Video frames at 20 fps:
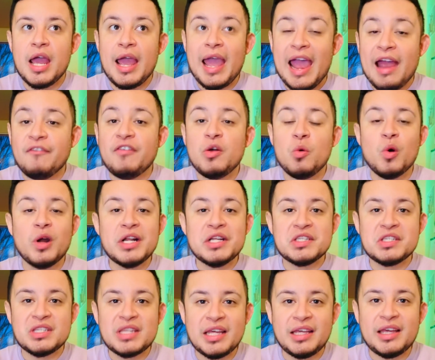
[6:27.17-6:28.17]
everyone
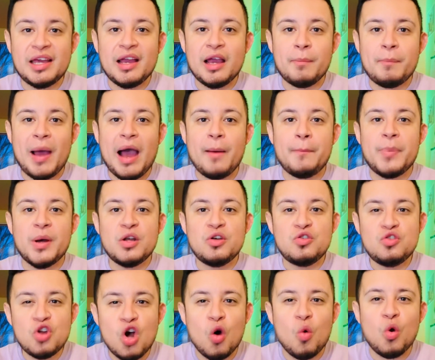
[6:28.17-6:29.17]
is thinking about, but
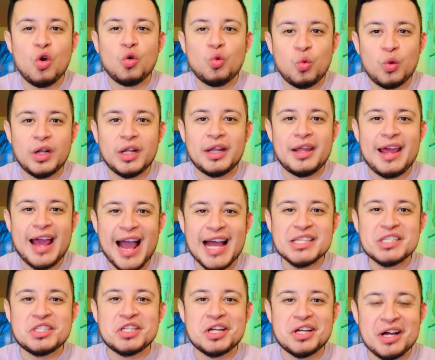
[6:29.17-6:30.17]
no one really
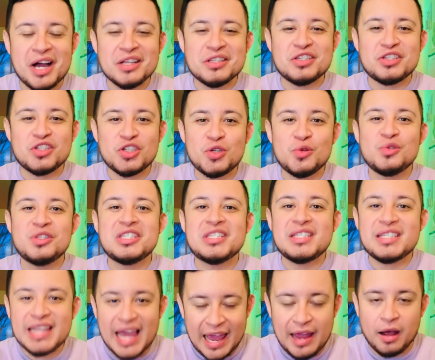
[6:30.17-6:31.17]
has the guts to
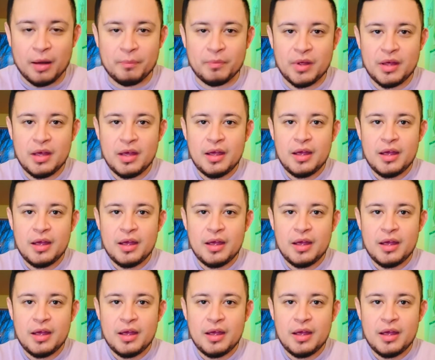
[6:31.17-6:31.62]
say them.